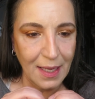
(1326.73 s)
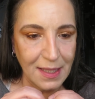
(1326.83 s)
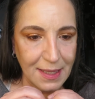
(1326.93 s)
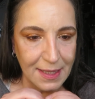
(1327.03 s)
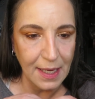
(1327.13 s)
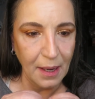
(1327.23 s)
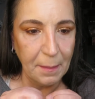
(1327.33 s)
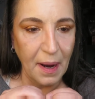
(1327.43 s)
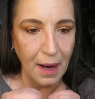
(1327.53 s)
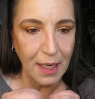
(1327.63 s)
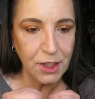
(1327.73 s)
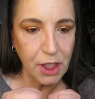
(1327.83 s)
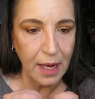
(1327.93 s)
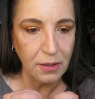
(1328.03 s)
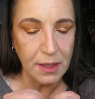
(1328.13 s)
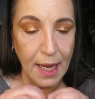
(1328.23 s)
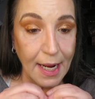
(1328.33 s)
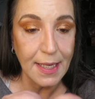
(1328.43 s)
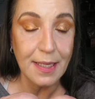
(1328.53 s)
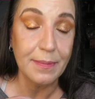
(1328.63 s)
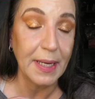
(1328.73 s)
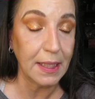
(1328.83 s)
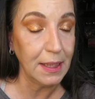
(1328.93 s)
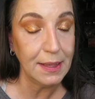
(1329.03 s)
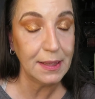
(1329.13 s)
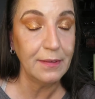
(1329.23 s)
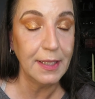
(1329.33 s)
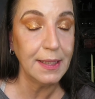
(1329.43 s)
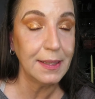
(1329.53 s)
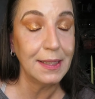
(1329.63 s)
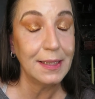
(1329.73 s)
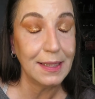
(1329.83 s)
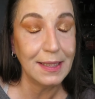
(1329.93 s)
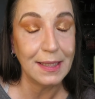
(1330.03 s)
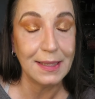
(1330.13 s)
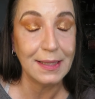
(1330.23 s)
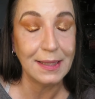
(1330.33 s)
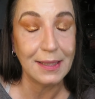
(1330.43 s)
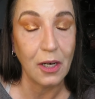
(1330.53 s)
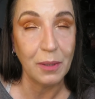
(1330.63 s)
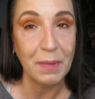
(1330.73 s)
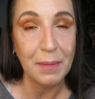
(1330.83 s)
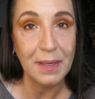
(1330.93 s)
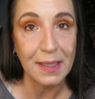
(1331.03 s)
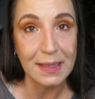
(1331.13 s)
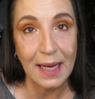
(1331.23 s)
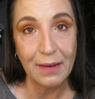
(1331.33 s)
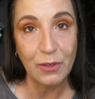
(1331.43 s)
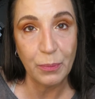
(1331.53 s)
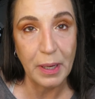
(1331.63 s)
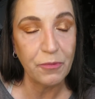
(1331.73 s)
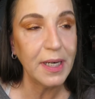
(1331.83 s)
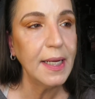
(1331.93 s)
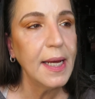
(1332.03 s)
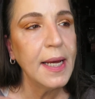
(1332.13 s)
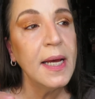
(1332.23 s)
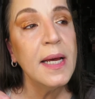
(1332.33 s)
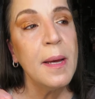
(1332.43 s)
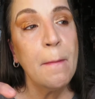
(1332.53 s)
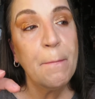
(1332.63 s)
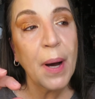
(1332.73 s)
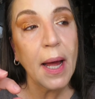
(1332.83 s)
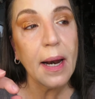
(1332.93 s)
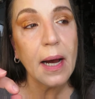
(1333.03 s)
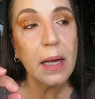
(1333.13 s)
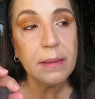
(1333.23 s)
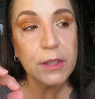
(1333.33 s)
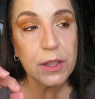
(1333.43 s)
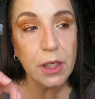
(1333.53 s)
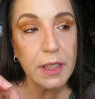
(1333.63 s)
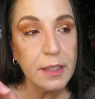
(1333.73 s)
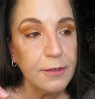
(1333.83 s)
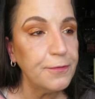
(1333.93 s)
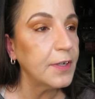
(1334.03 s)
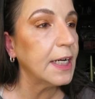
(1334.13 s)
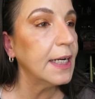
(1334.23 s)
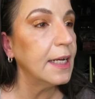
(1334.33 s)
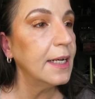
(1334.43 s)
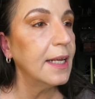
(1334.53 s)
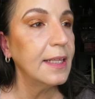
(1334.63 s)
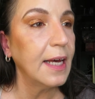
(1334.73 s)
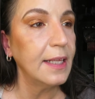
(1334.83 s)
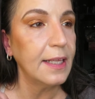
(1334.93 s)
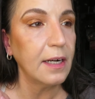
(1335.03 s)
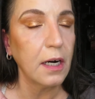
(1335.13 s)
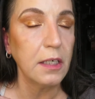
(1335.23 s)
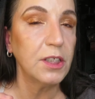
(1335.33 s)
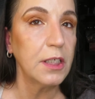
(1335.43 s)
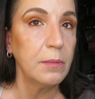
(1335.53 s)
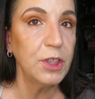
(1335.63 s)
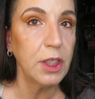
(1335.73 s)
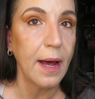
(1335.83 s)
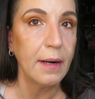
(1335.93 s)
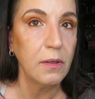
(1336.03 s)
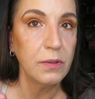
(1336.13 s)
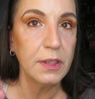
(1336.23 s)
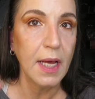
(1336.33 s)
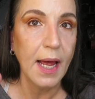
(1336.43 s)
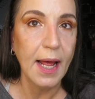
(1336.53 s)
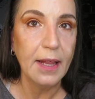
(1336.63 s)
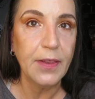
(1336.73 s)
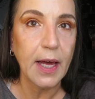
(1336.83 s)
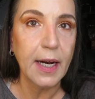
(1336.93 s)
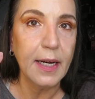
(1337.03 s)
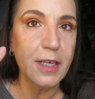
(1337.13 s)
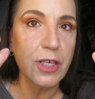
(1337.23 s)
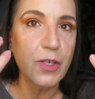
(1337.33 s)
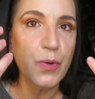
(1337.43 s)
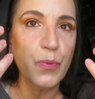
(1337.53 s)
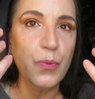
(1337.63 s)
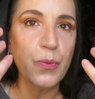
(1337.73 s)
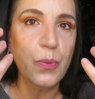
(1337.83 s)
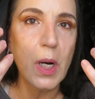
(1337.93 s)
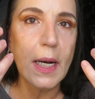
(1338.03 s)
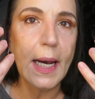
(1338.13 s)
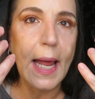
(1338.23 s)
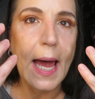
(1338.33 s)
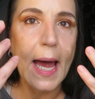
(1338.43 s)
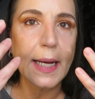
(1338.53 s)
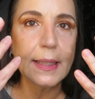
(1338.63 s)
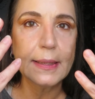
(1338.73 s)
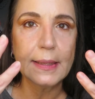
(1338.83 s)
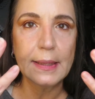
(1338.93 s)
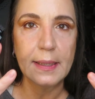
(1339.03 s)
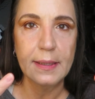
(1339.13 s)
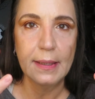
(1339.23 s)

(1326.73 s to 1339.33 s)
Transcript: some eyeshadows, and I need to make a list of this, and this is on me because I have no memory, but I am starting to find that there are some shadows that just relax